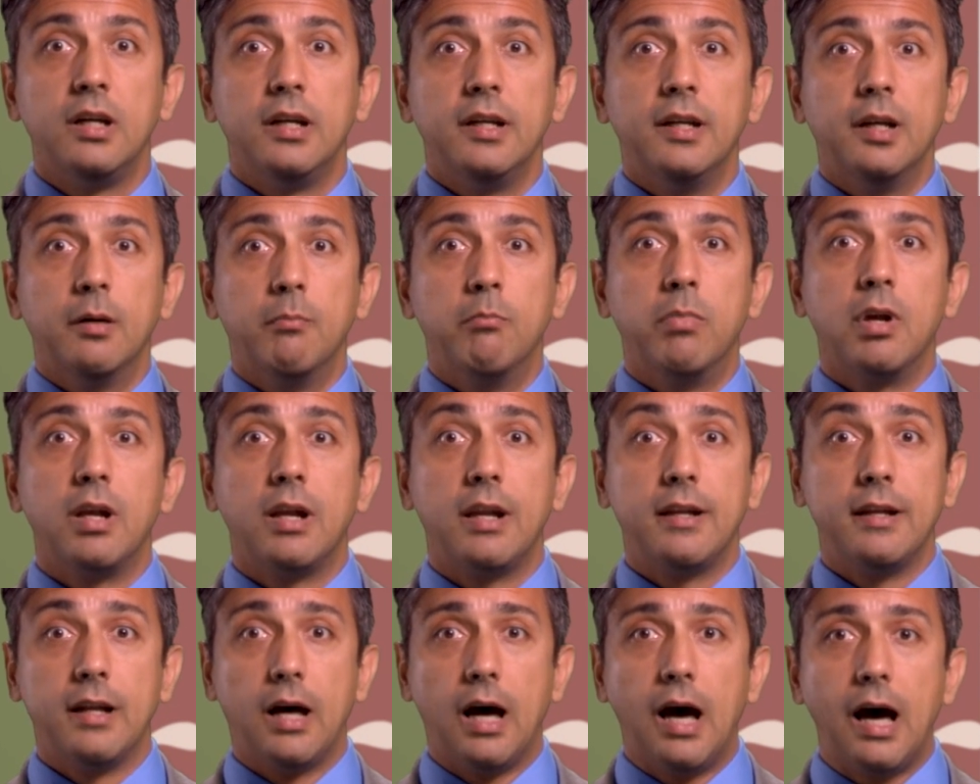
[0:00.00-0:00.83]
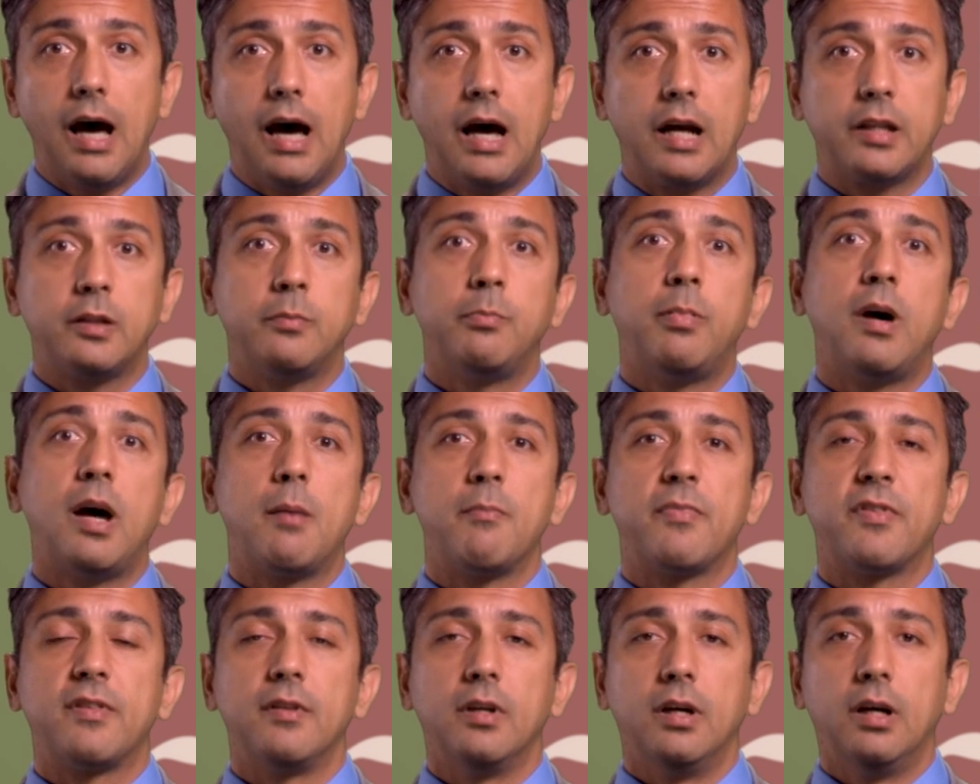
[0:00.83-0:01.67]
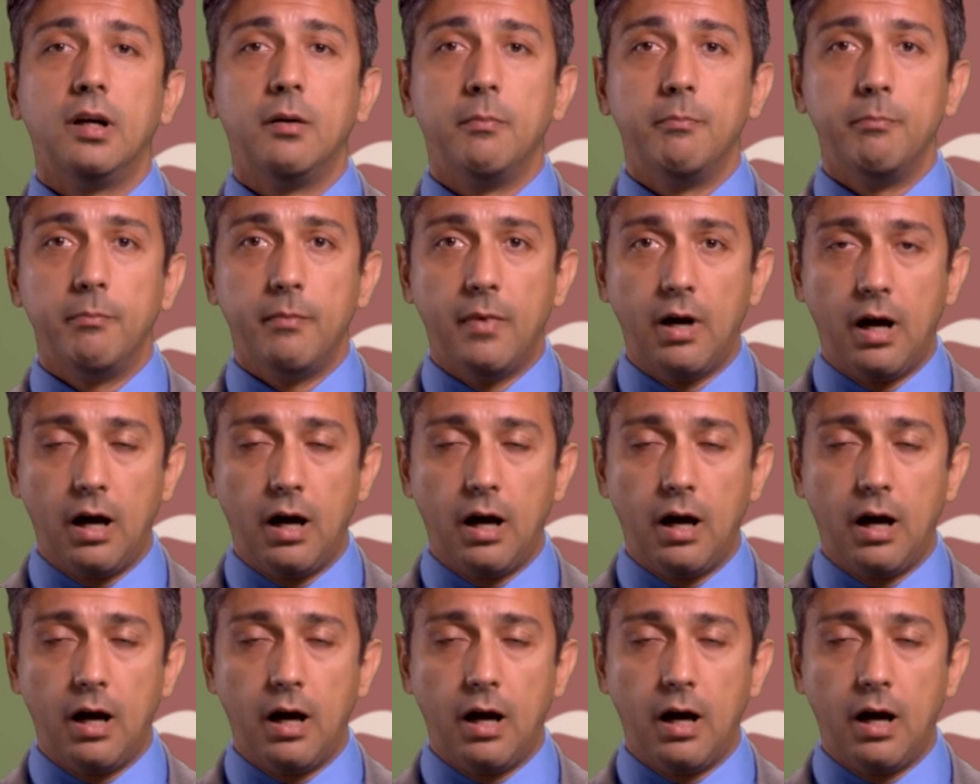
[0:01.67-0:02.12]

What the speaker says: The heart pumps the